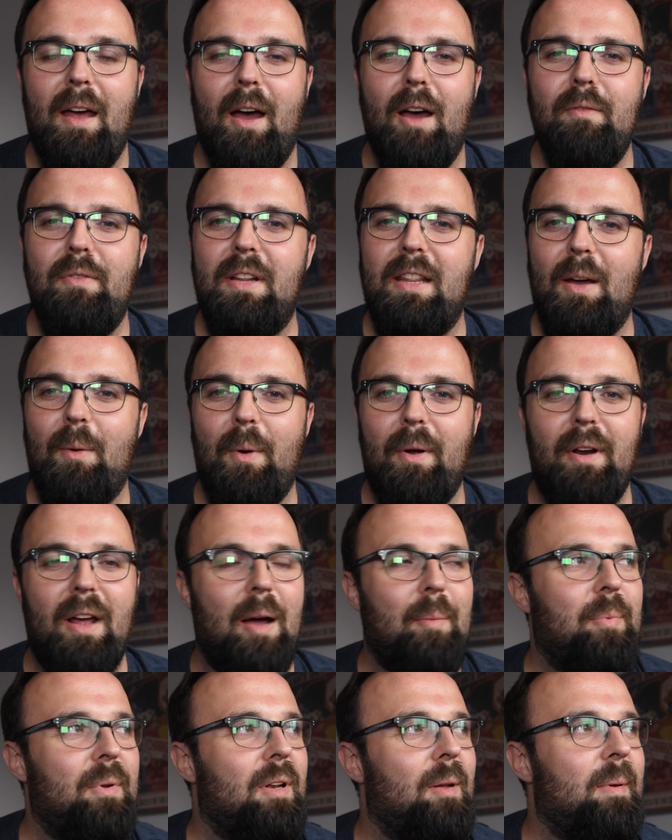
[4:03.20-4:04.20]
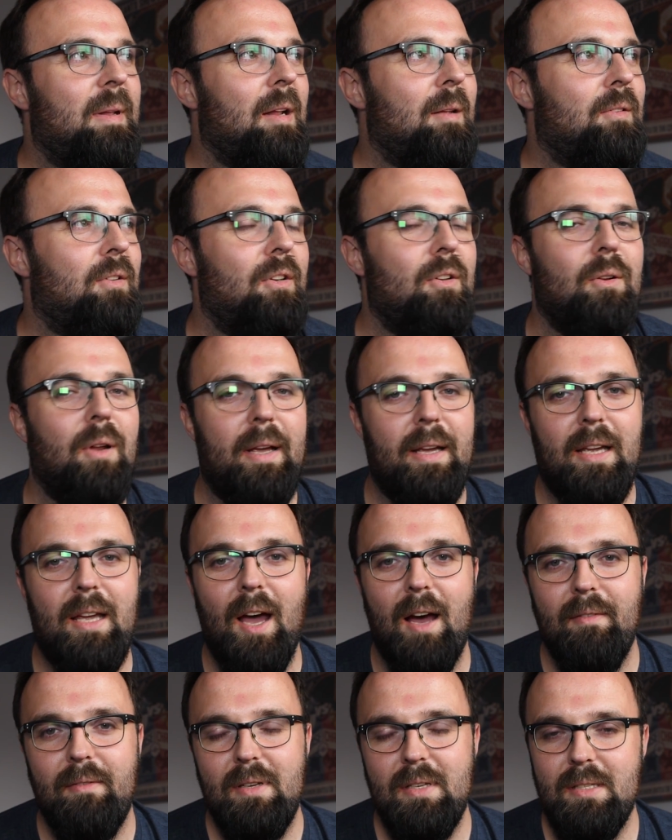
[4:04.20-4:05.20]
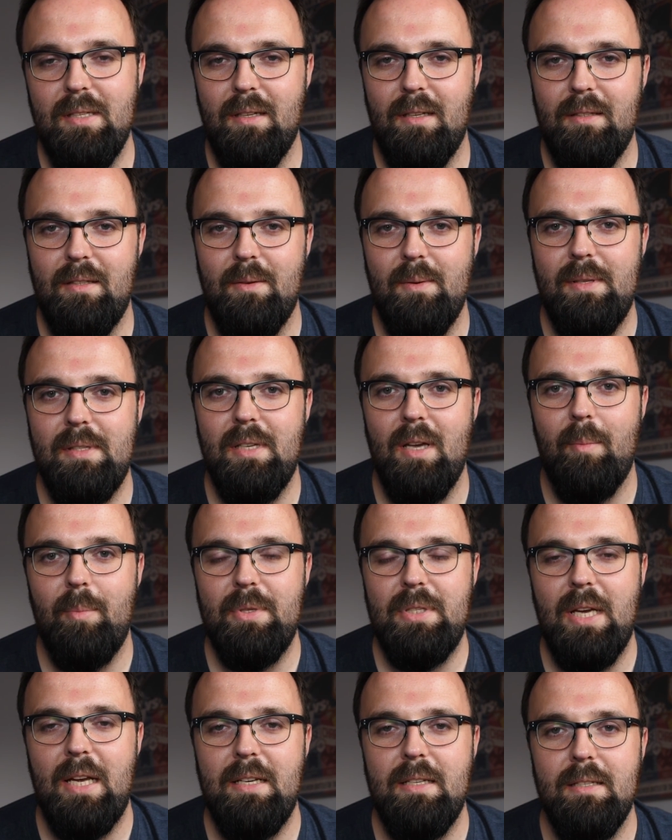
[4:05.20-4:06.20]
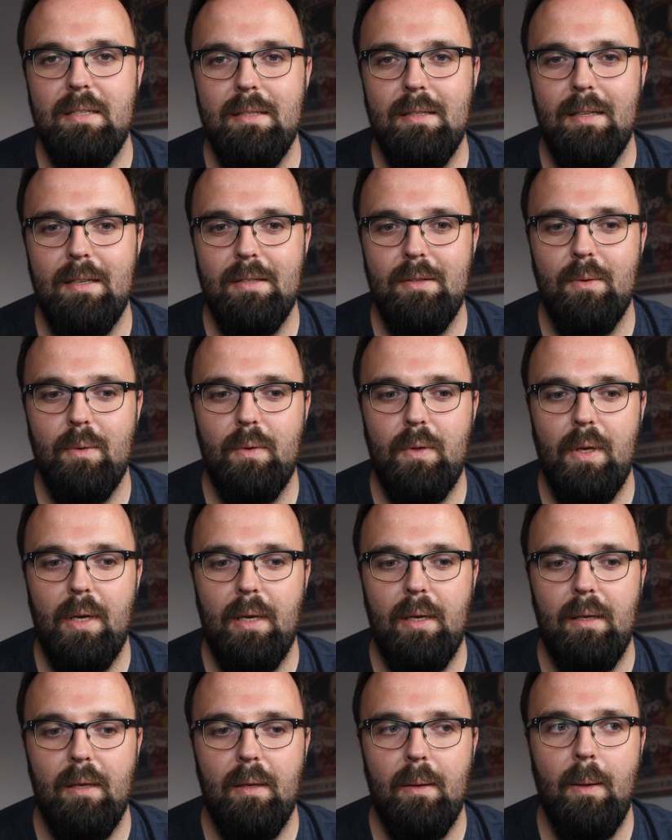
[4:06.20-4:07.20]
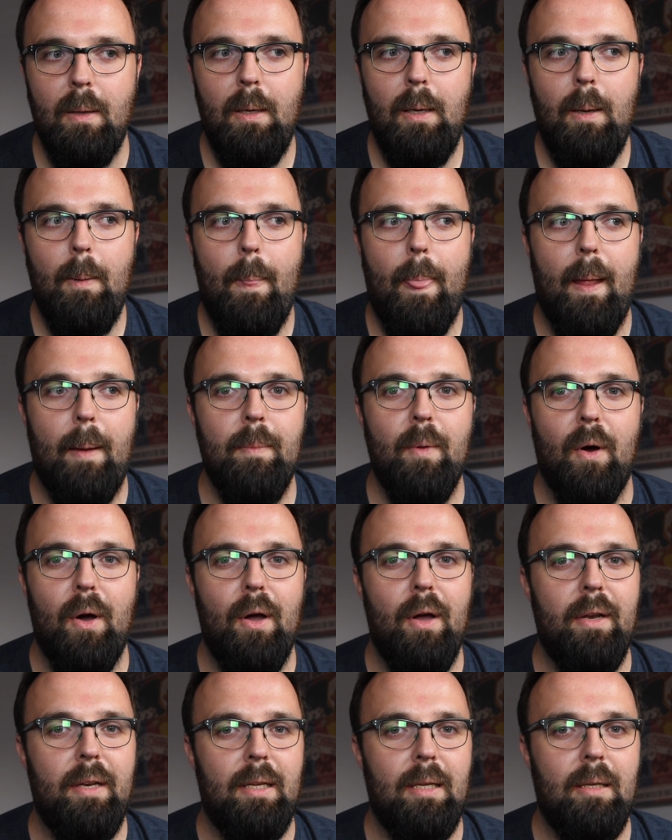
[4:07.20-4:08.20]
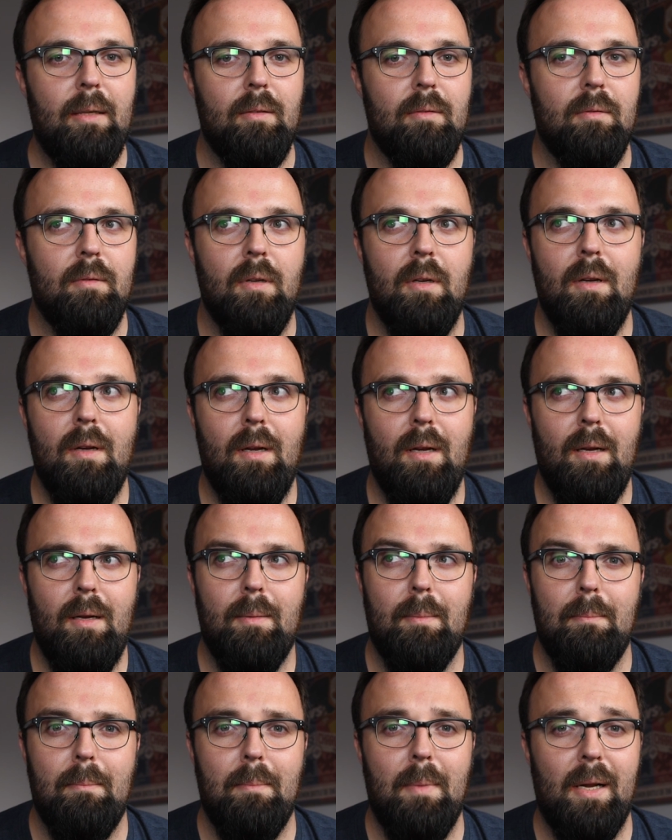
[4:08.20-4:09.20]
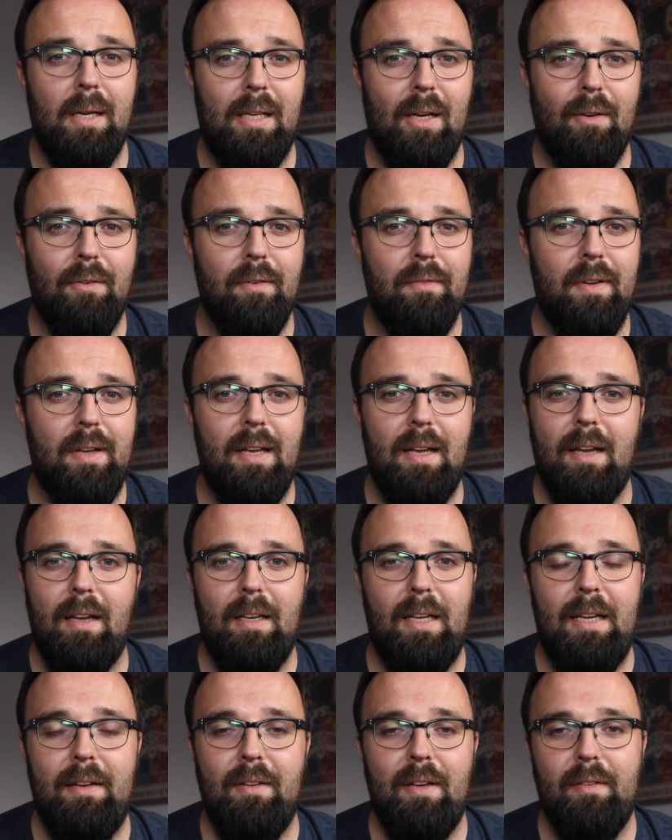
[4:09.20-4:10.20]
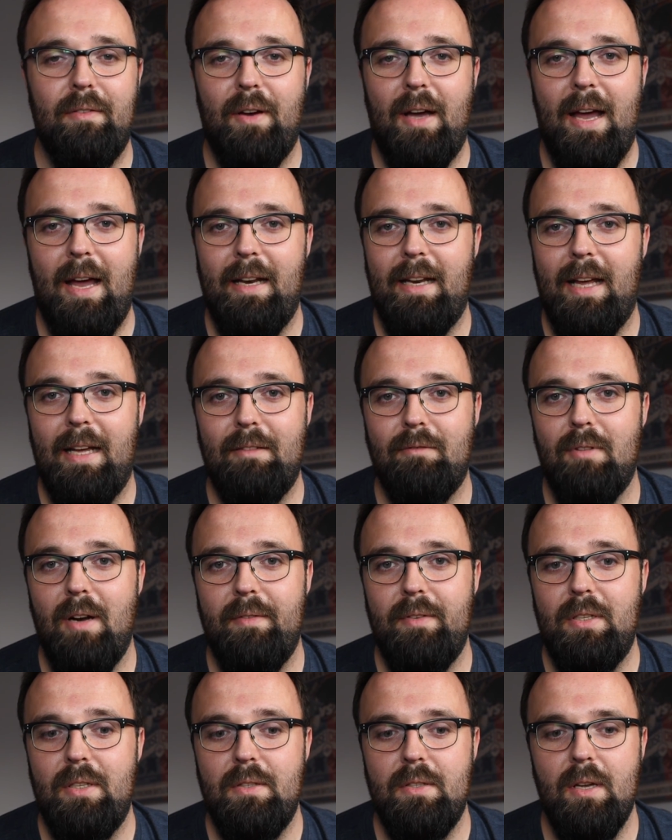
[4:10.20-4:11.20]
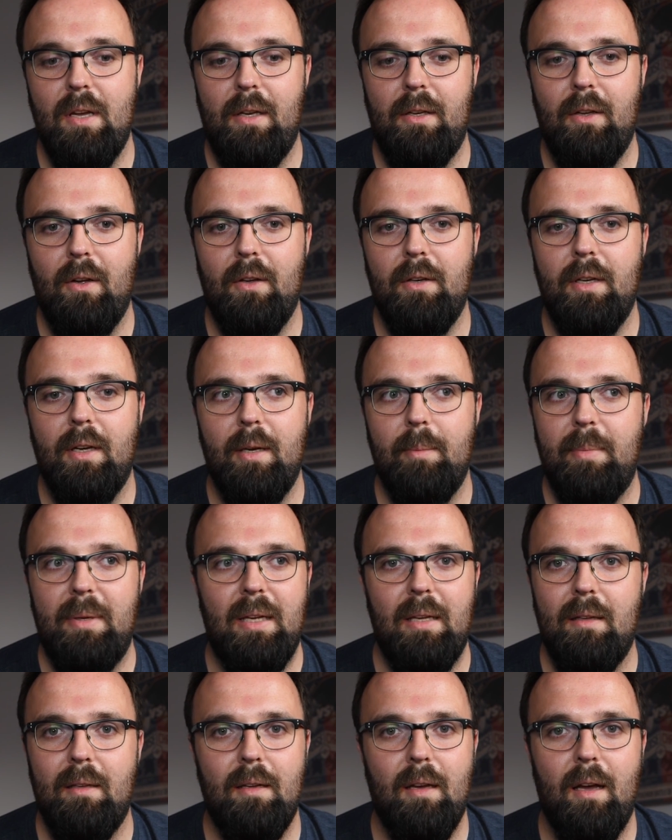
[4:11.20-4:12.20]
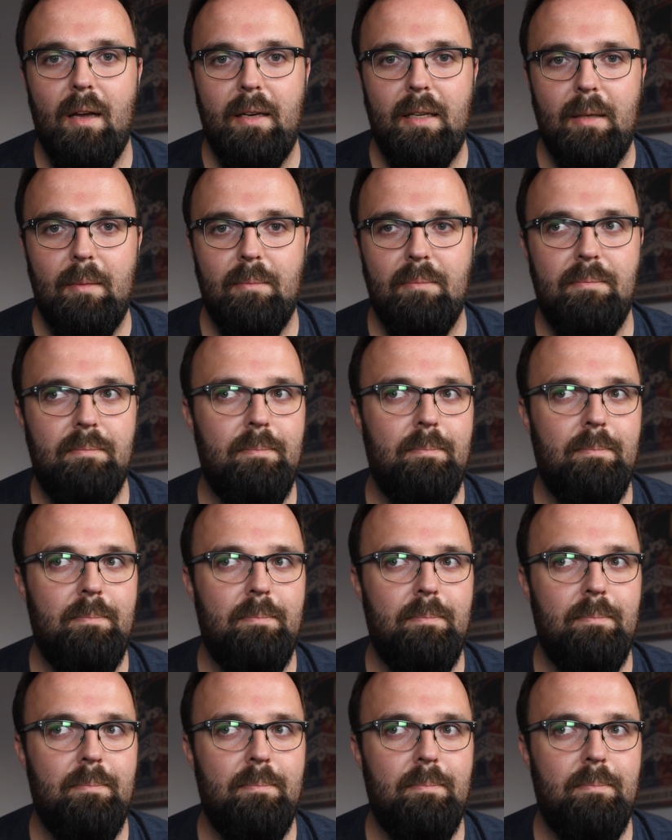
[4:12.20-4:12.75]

hopefully that won't happen. I mean, I do like covers and I do interpretations and that sort of thing, and I'm not earning money off of it. Even if I had ad revenue turned on, I'd be earning